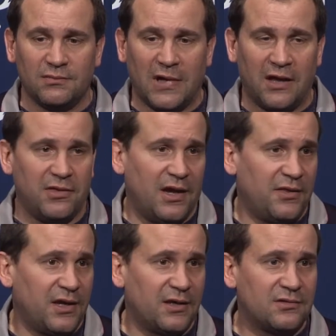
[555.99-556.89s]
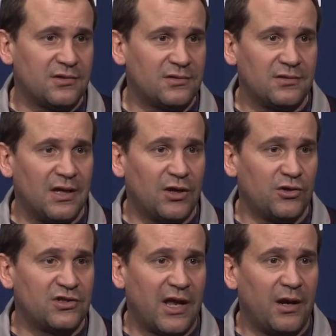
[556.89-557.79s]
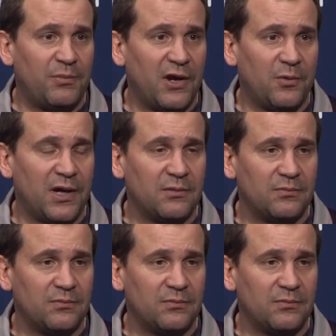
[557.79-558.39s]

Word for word: I, I, think it's it could set up that way.